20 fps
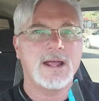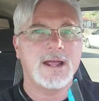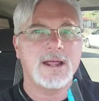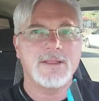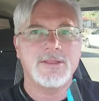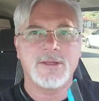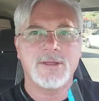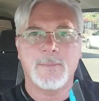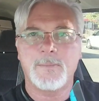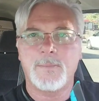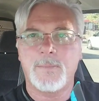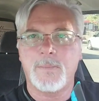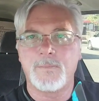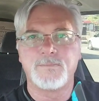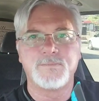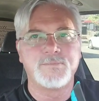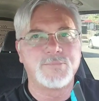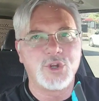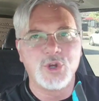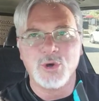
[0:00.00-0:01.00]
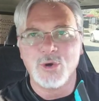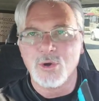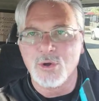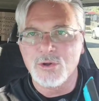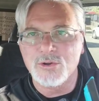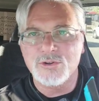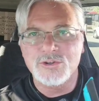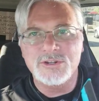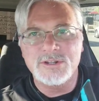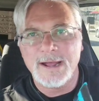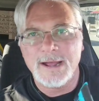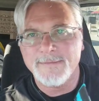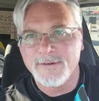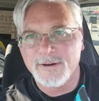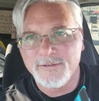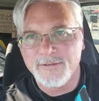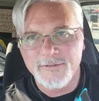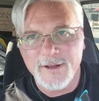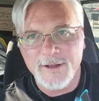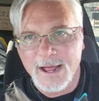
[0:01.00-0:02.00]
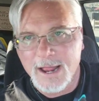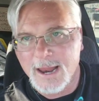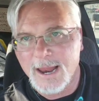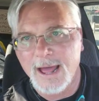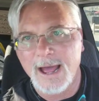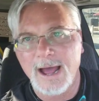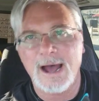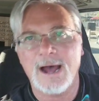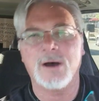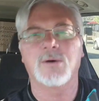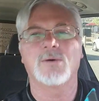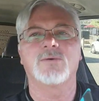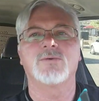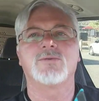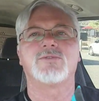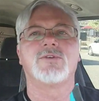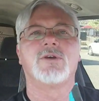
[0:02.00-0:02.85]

the tools never fell out.